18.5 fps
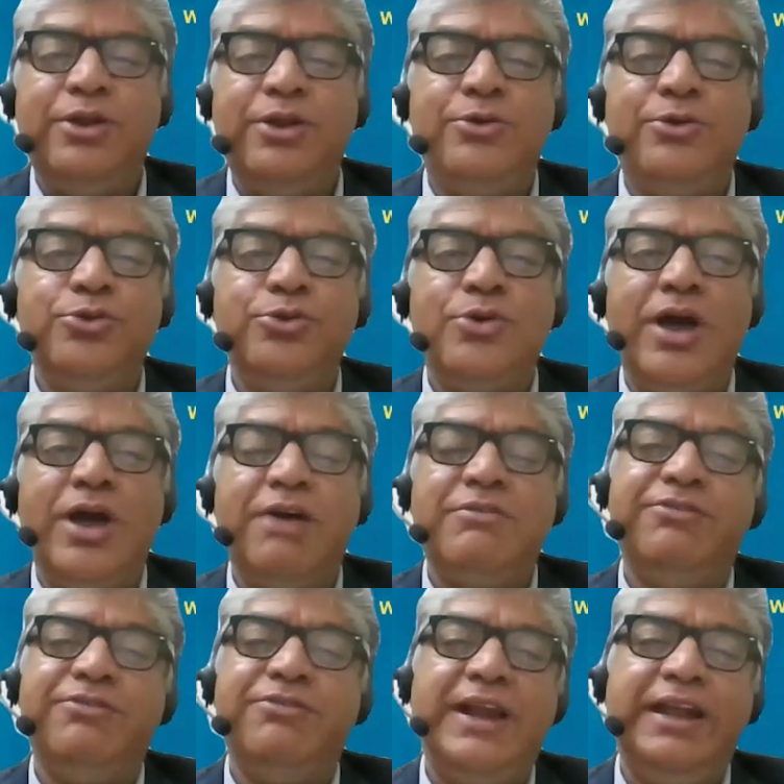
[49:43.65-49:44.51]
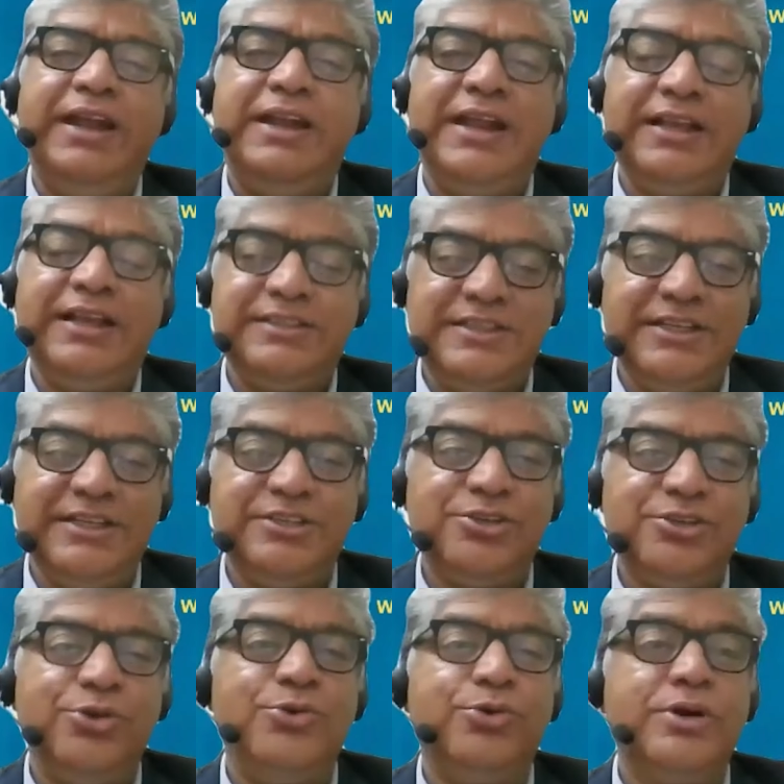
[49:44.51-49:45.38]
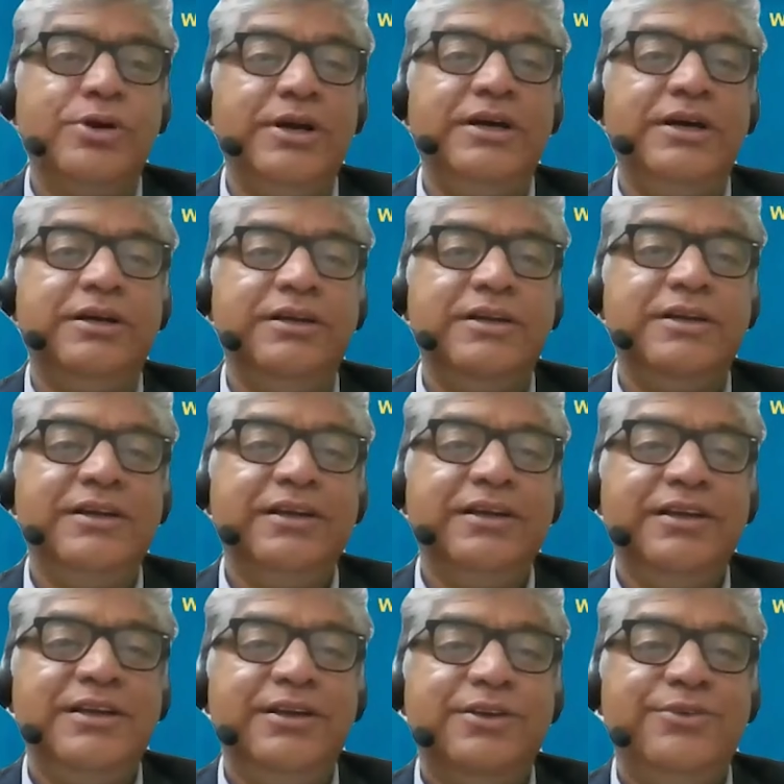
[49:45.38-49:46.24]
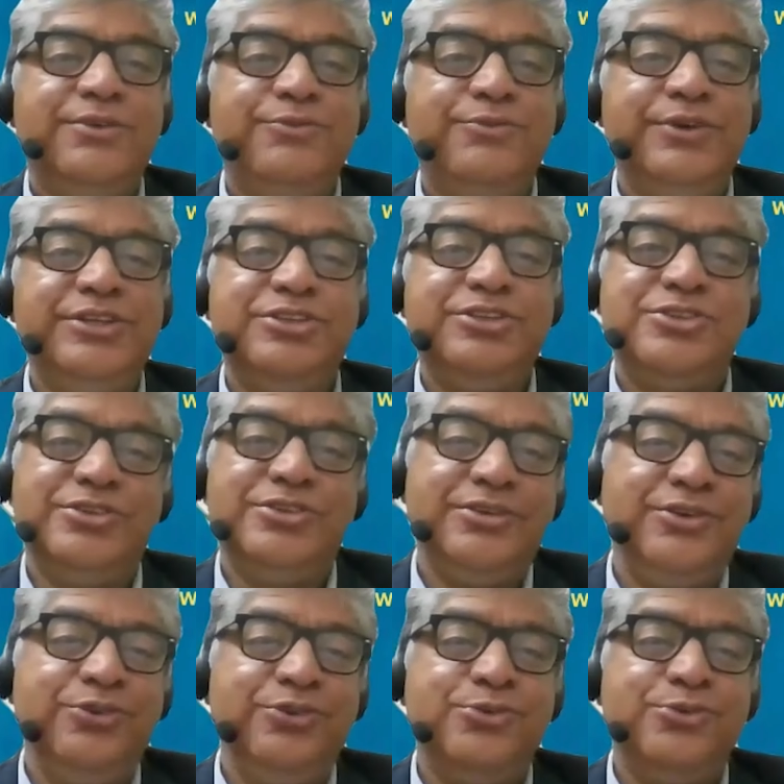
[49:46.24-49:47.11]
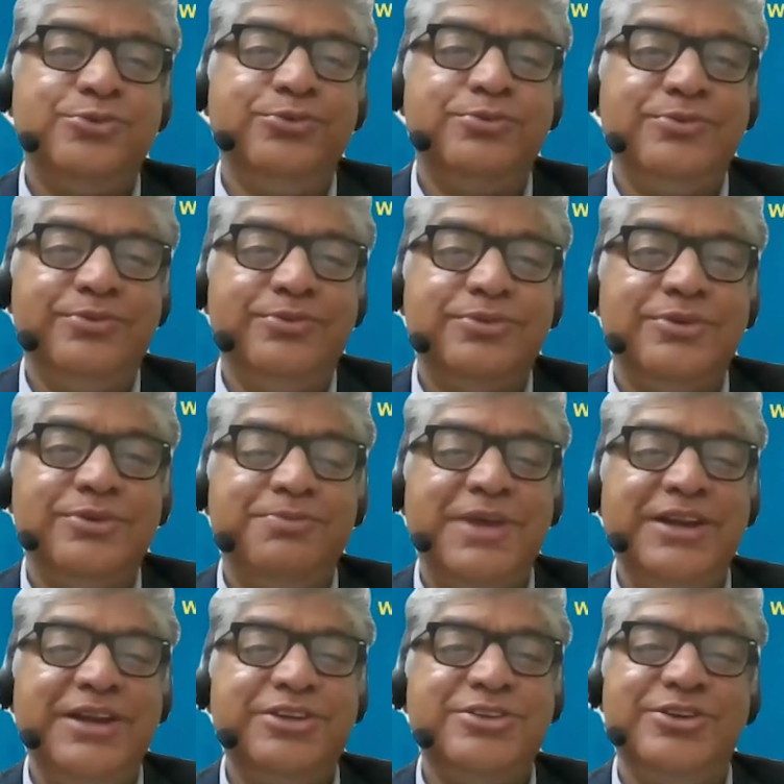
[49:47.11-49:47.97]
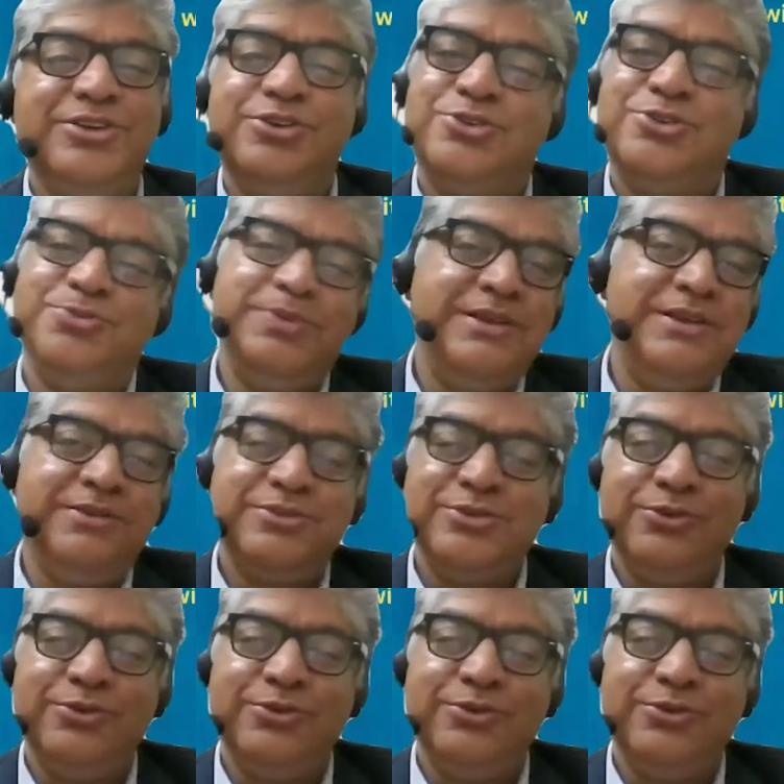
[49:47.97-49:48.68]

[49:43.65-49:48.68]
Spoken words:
I know you have a fantastic shloka which you mentioned to me.